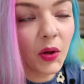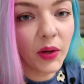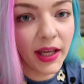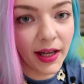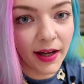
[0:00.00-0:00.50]

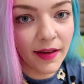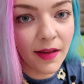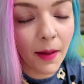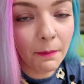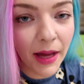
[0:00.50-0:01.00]
Okay, guys,
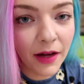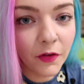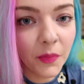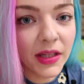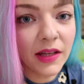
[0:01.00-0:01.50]
I'm
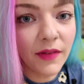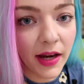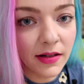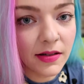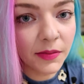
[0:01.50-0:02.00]
back from the
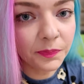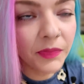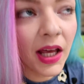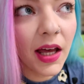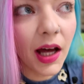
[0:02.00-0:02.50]
event.
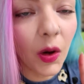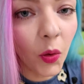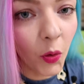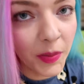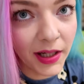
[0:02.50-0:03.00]

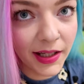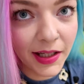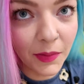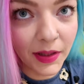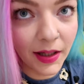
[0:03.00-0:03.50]
I hope you can
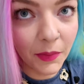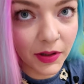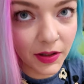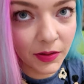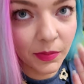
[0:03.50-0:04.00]
hear me. I'm
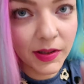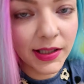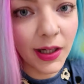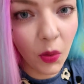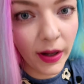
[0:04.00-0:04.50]
going to
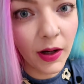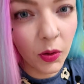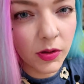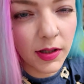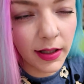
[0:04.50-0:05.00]
stay quite
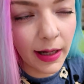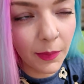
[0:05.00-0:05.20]
close to the